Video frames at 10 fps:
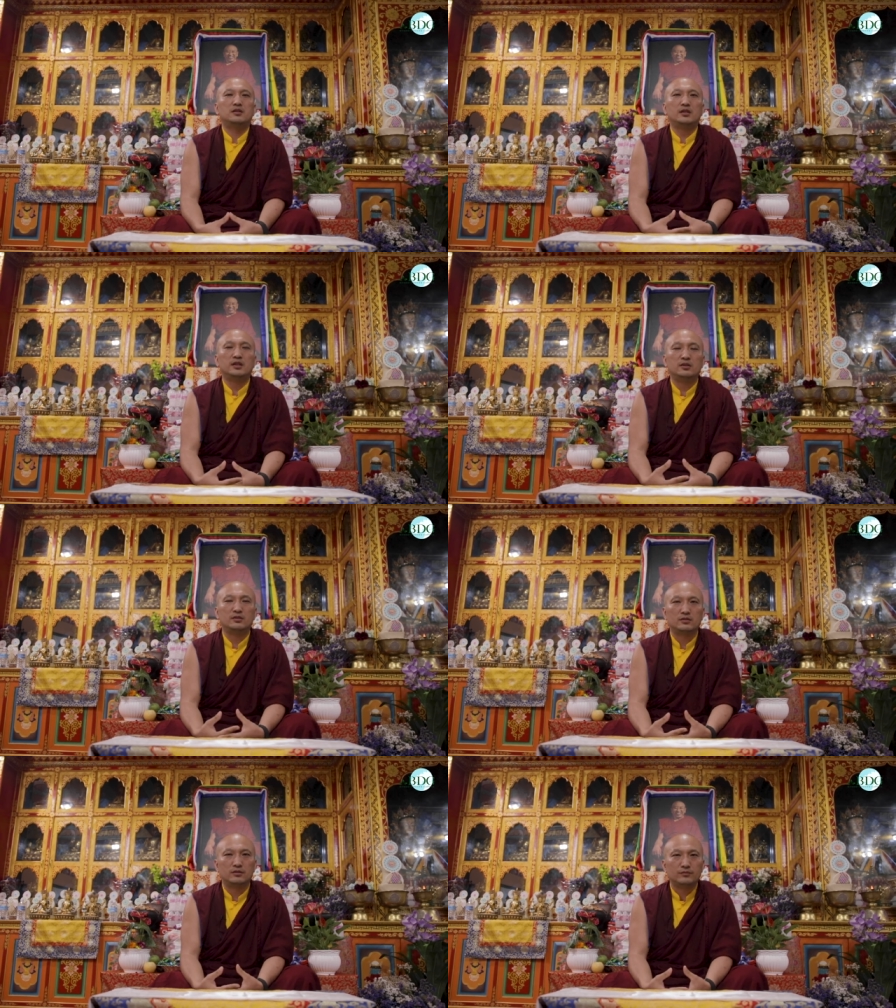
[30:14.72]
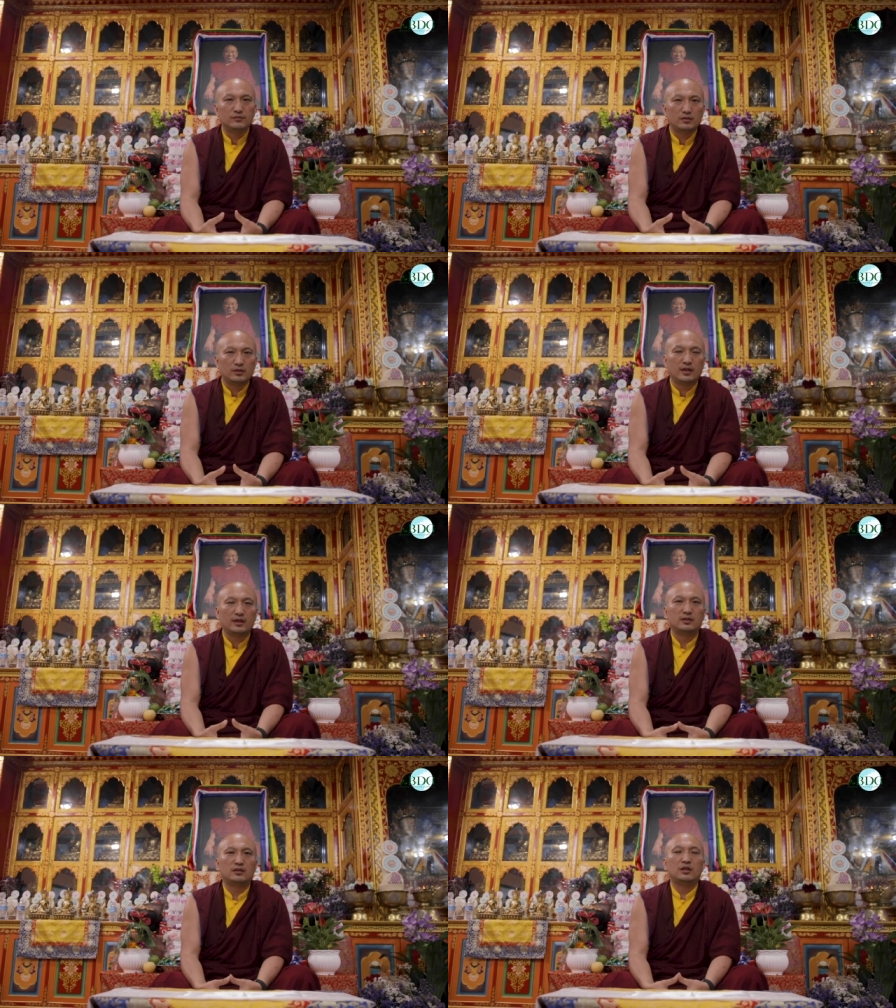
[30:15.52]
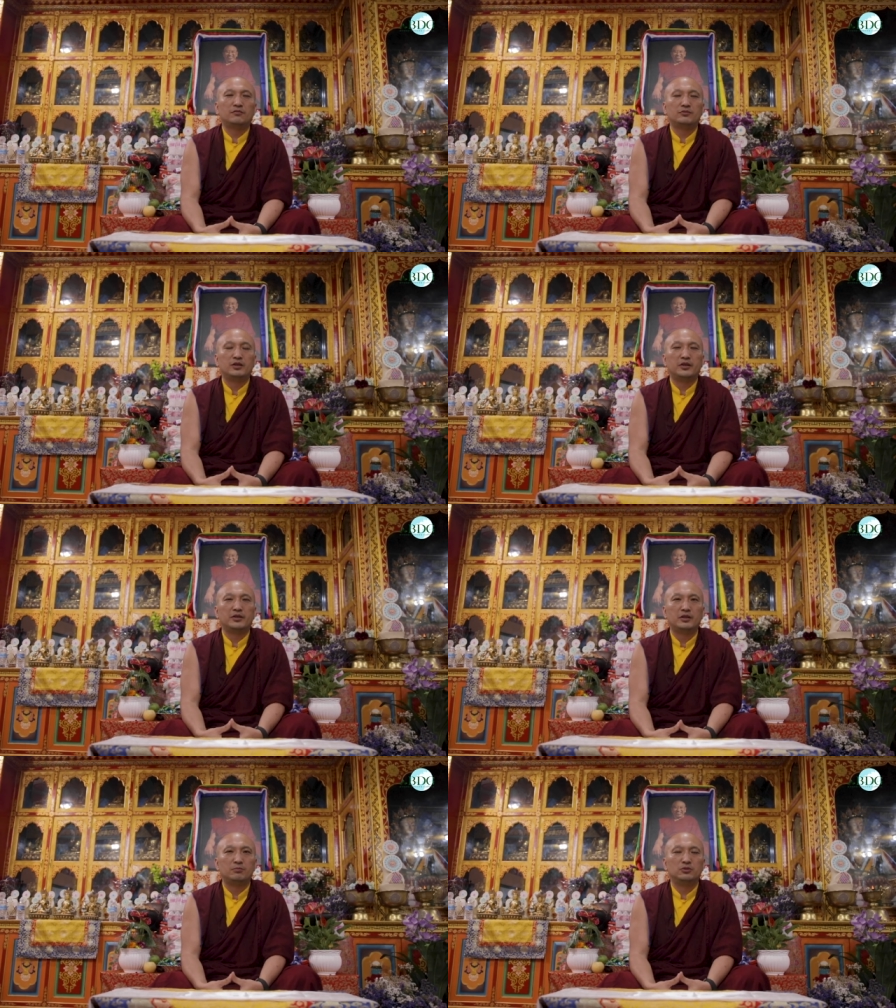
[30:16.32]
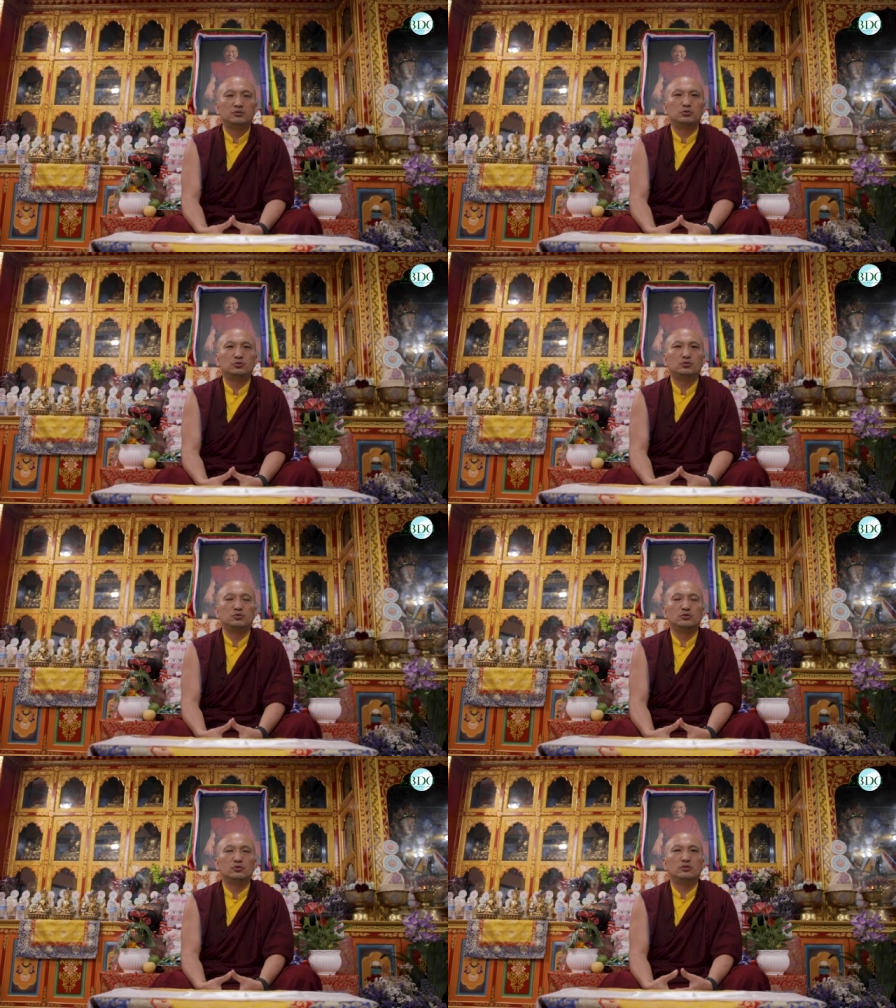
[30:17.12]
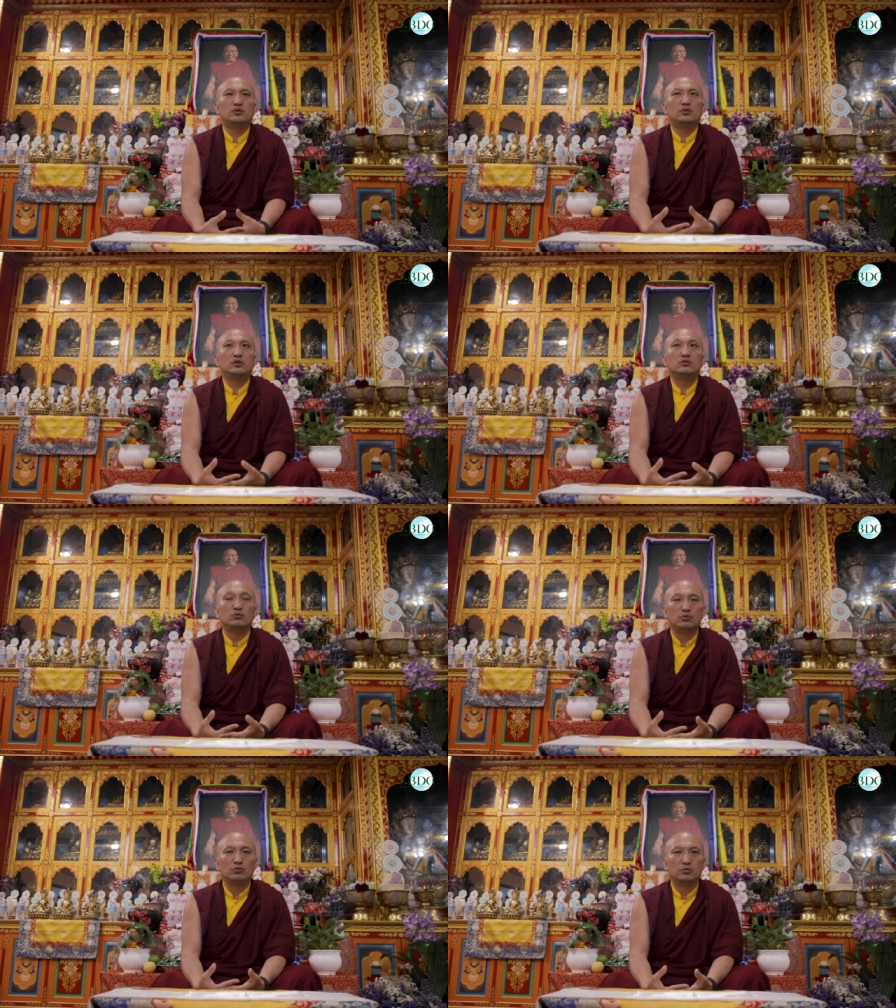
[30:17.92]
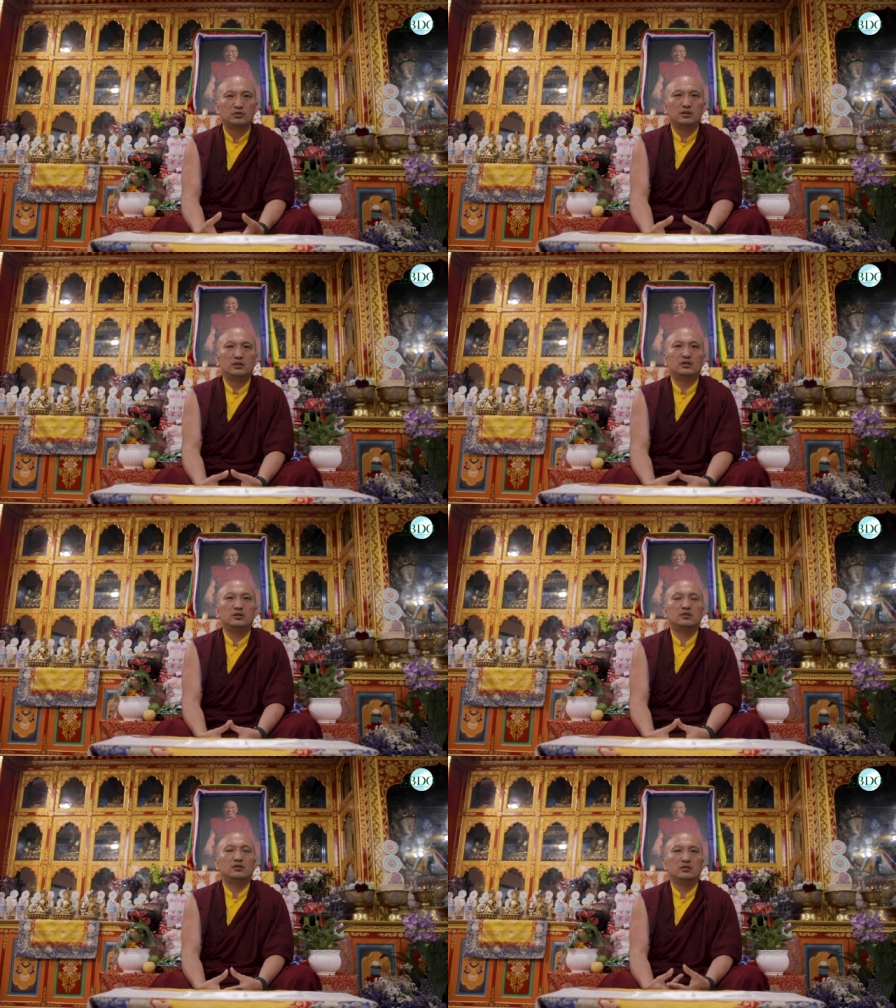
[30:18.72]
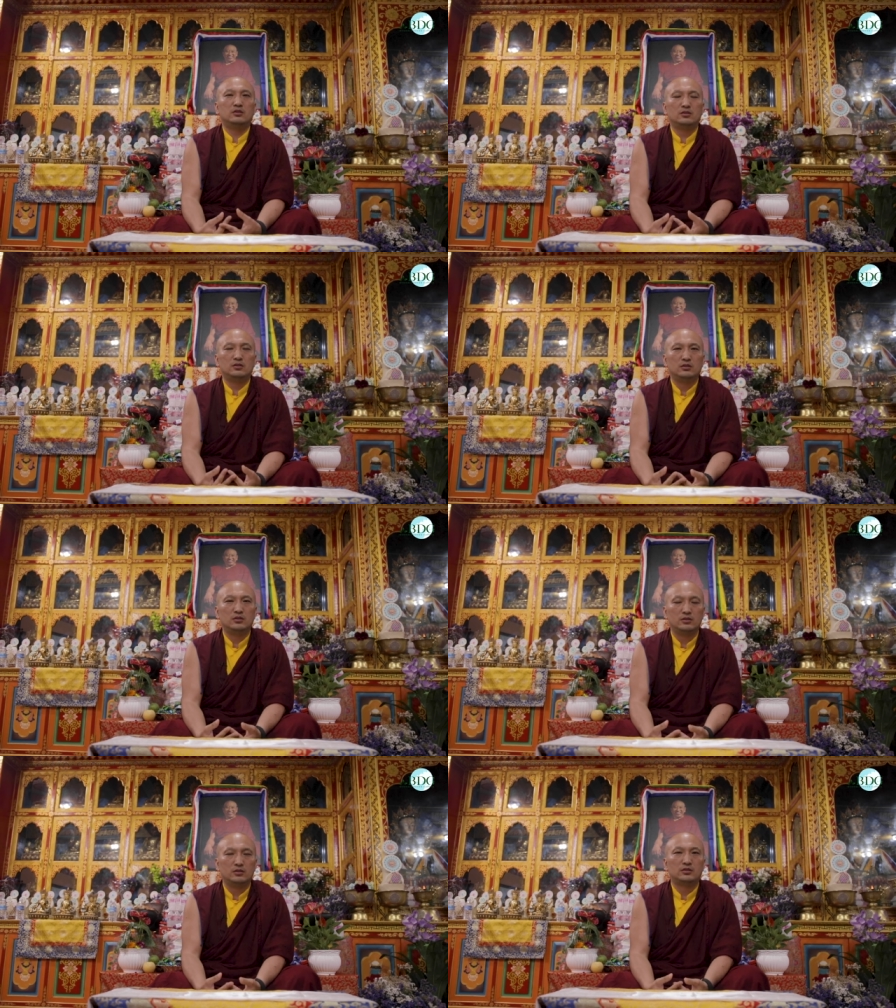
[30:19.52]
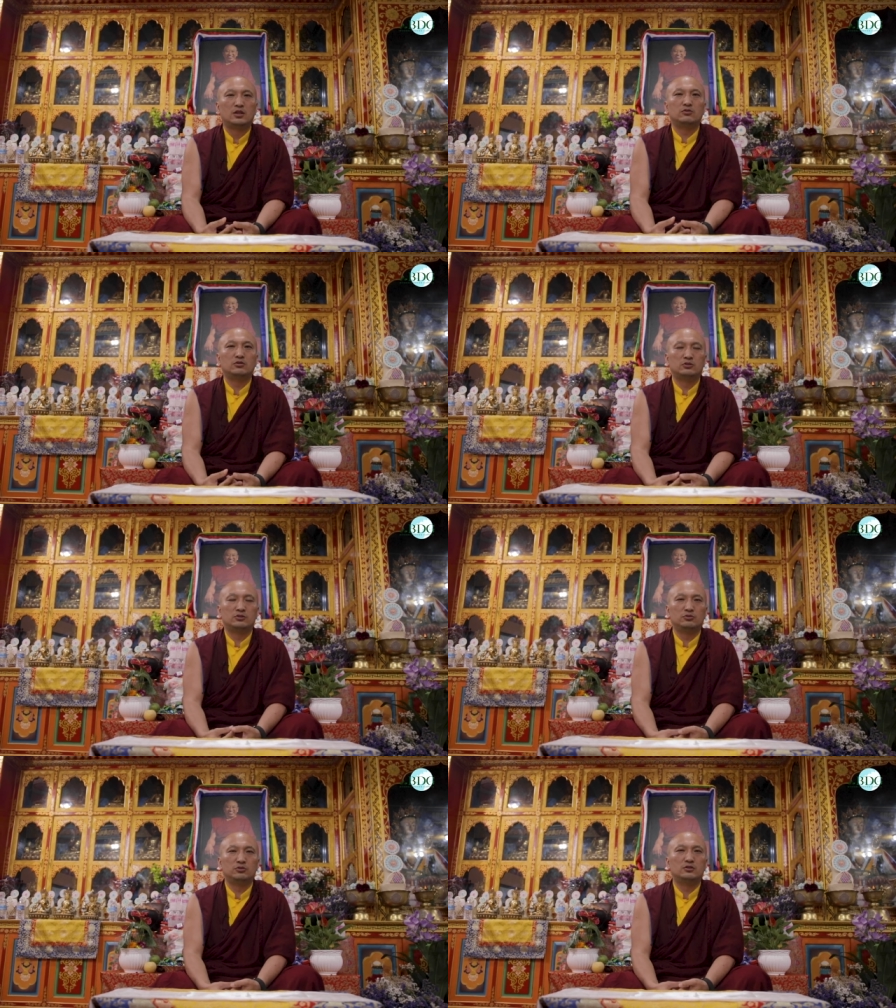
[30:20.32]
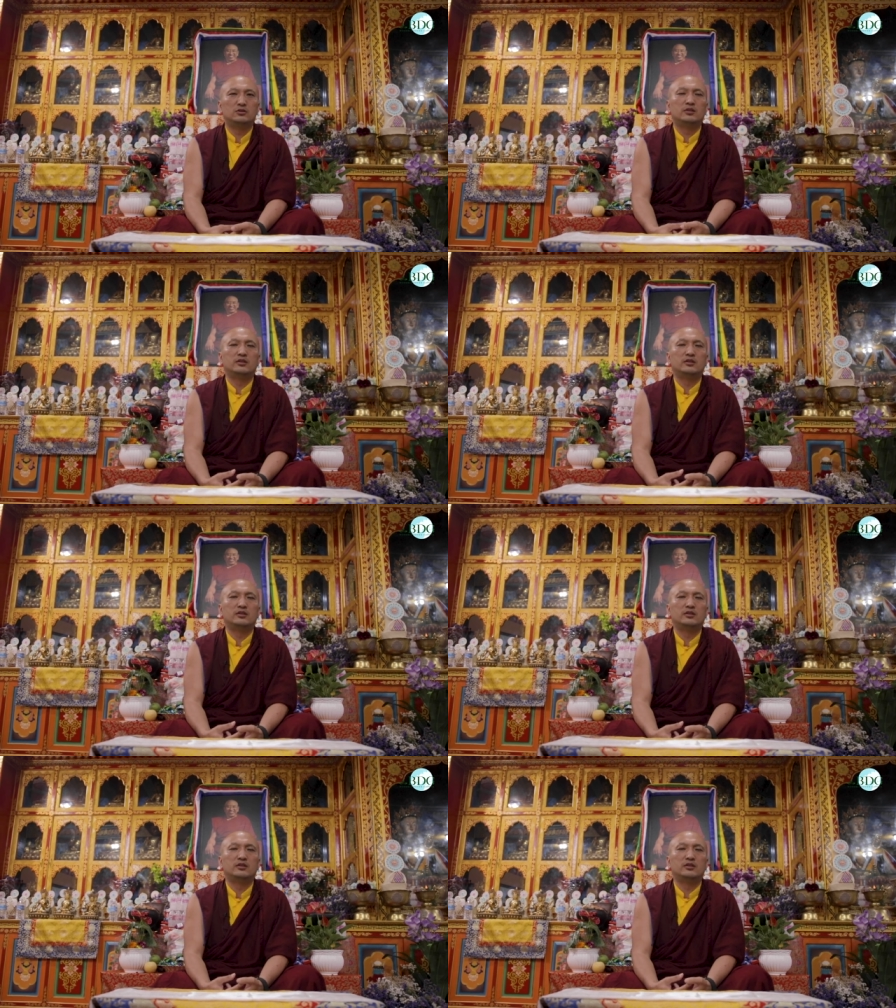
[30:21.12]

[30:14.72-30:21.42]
And like if we are able to grow the Thrangu institution,